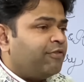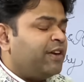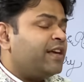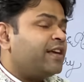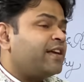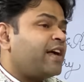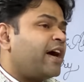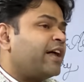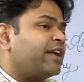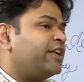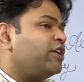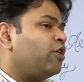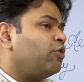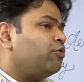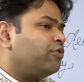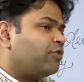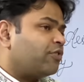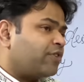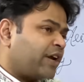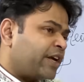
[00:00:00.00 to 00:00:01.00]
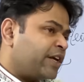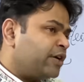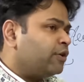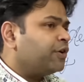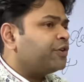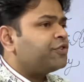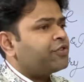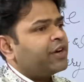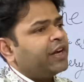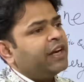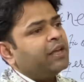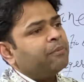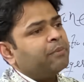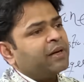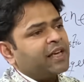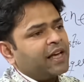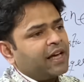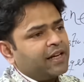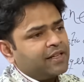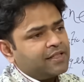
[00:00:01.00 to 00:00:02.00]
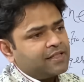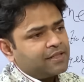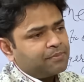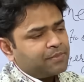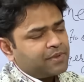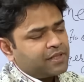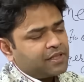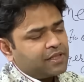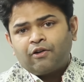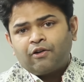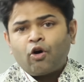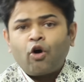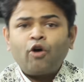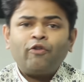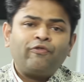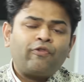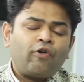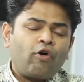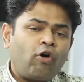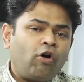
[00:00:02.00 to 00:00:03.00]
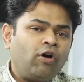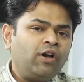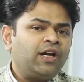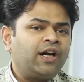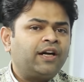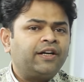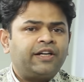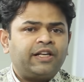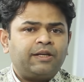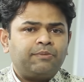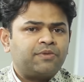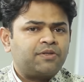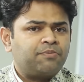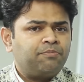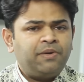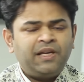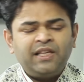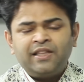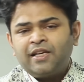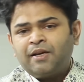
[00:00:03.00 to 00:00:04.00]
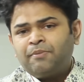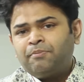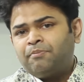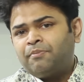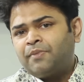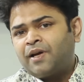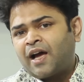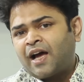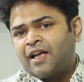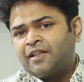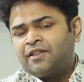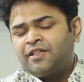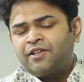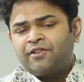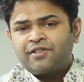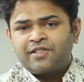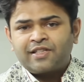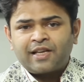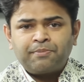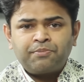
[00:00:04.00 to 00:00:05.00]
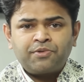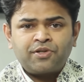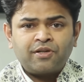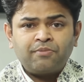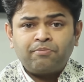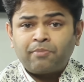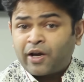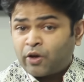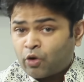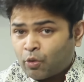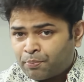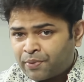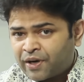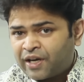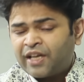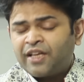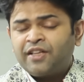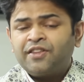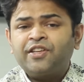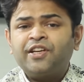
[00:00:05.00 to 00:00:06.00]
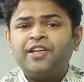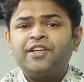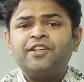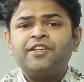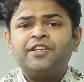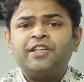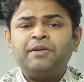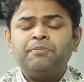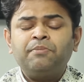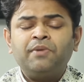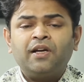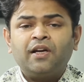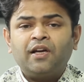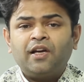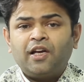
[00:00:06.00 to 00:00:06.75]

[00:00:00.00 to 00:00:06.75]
We carry out regular training mechanisms of all our teams, be them at the reception, my operating theatre team.